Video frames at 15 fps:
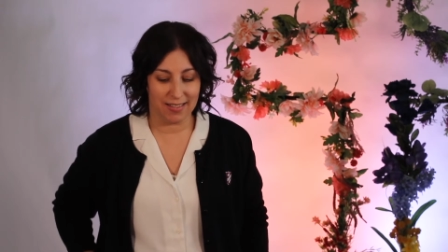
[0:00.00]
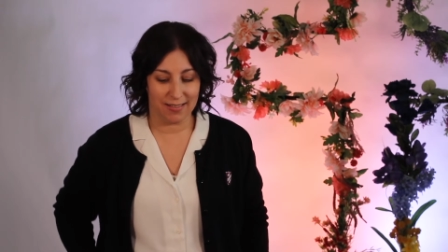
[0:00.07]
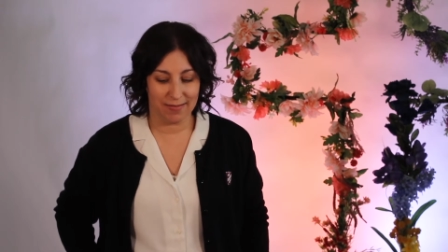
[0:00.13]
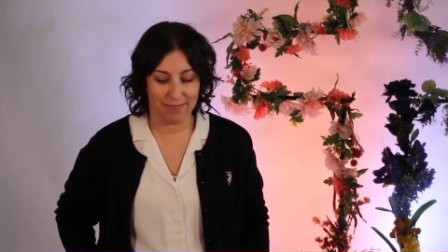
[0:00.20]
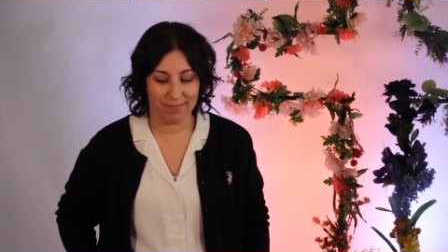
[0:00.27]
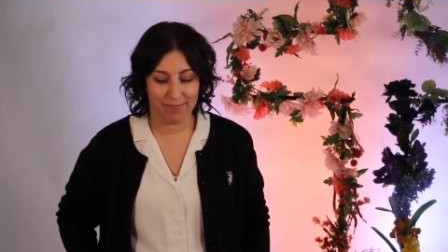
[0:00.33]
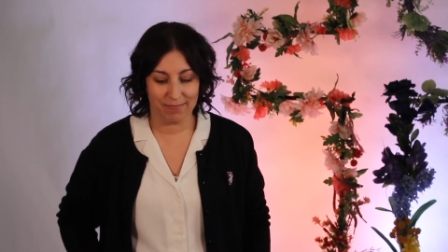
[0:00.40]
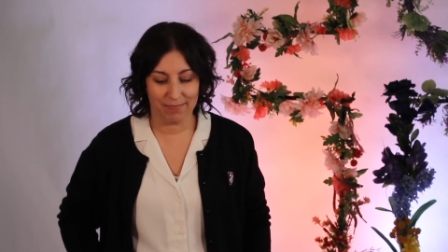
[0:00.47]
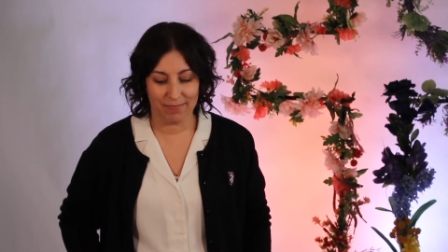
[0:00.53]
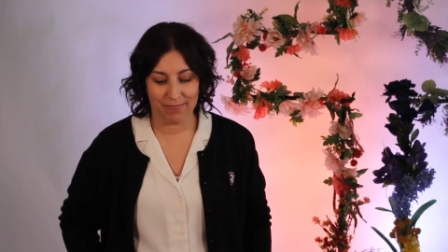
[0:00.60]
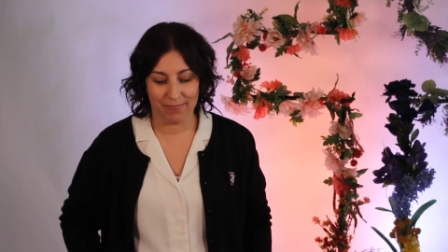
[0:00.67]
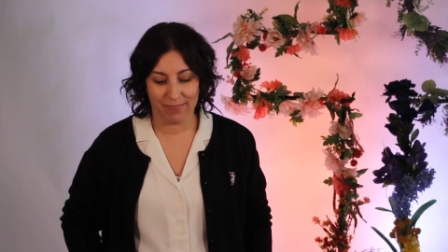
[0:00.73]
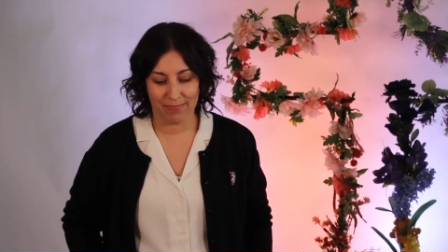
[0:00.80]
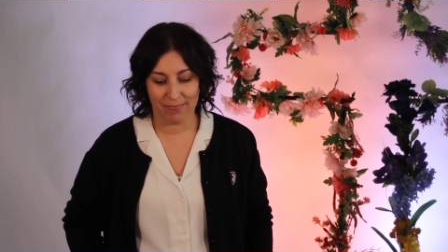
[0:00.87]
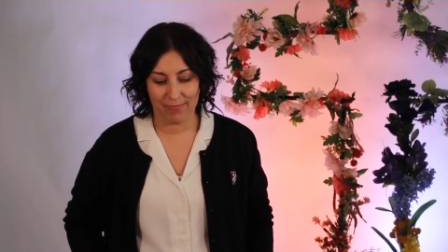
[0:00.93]

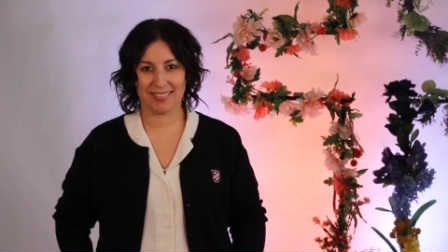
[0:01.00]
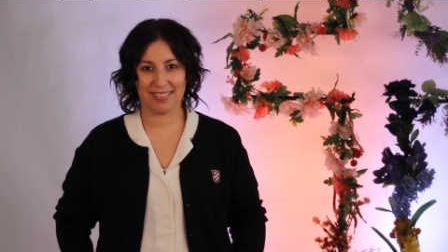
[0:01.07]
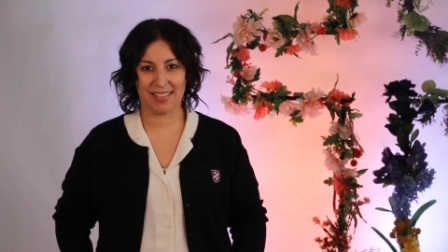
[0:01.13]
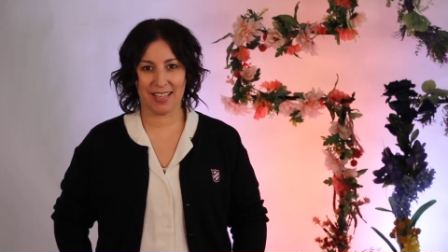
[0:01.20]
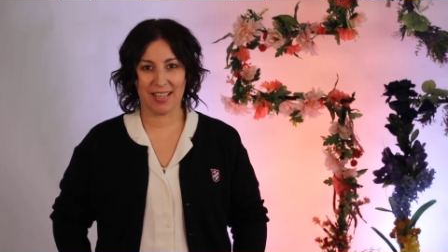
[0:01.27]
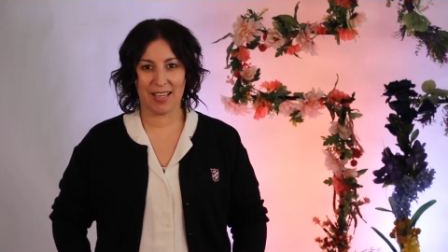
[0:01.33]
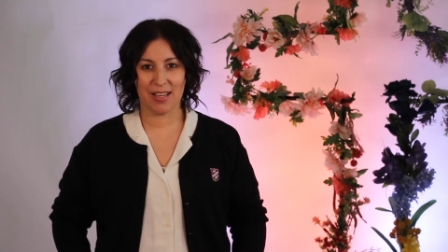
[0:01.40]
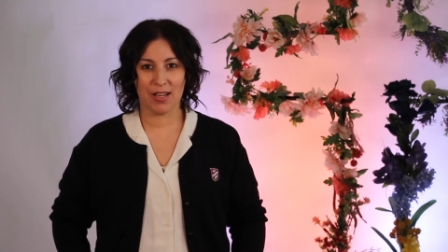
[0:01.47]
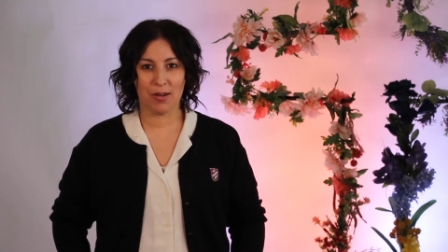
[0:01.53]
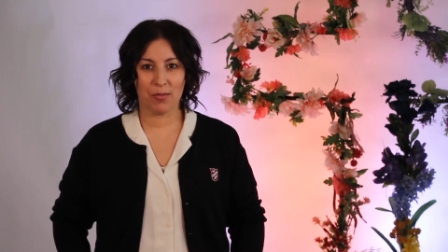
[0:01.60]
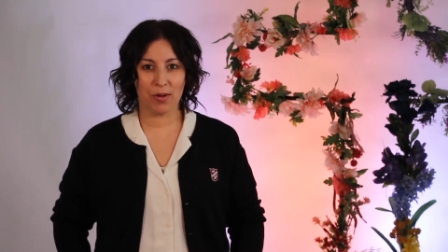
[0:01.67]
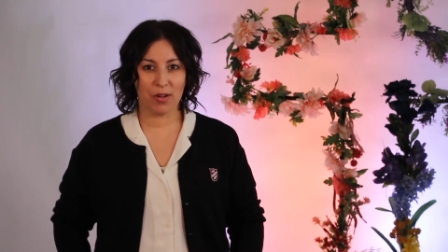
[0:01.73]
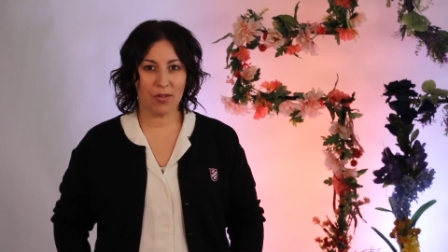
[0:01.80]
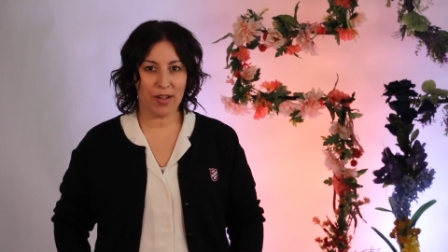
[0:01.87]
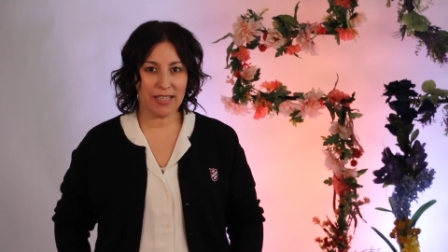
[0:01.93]

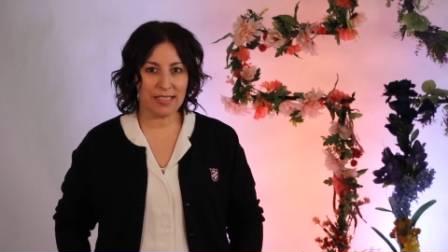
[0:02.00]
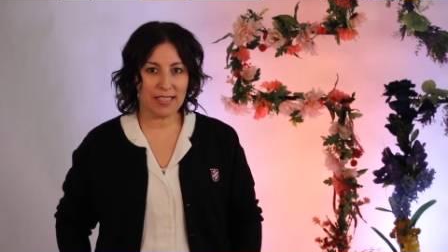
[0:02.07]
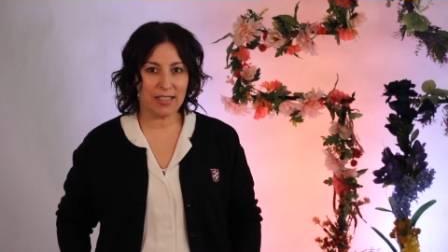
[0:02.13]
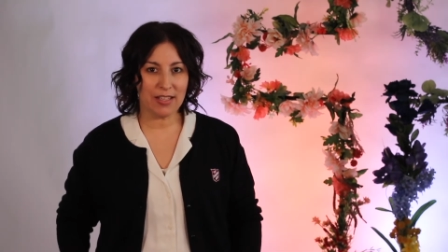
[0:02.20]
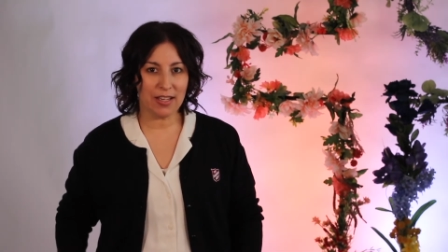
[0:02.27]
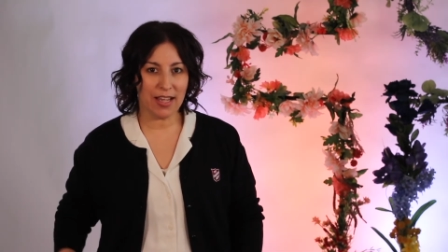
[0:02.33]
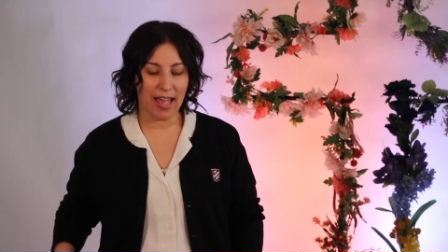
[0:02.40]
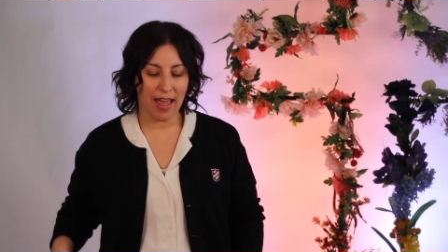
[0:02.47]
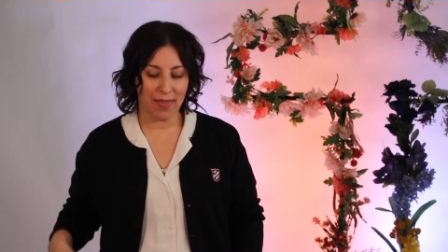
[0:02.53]
We're going to look